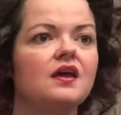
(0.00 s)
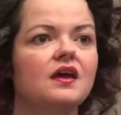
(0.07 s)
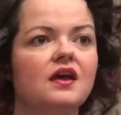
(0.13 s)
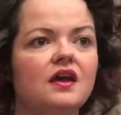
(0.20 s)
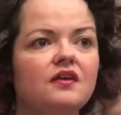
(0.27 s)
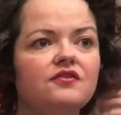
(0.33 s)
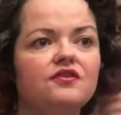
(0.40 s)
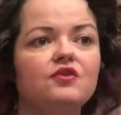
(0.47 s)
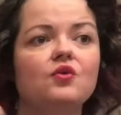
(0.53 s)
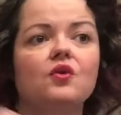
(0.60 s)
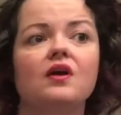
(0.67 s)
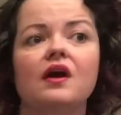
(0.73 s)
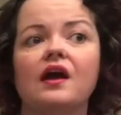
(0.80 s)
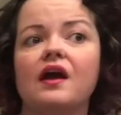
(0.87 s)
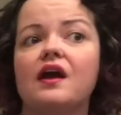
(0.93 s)
If your
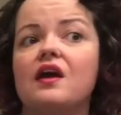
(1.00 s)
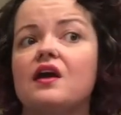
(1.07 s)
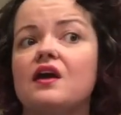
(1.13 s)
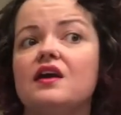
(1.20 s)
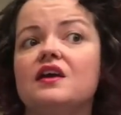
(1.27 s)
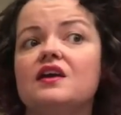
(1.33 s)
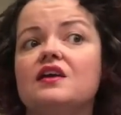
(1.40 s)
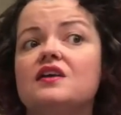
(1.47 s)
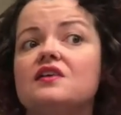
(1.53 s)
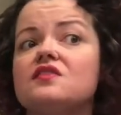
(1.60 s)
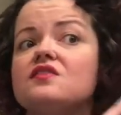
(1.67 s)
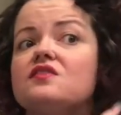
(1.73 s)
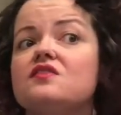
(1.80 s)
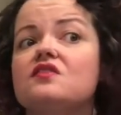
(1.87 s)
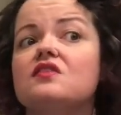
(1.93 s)
hair
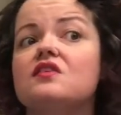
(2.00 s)
is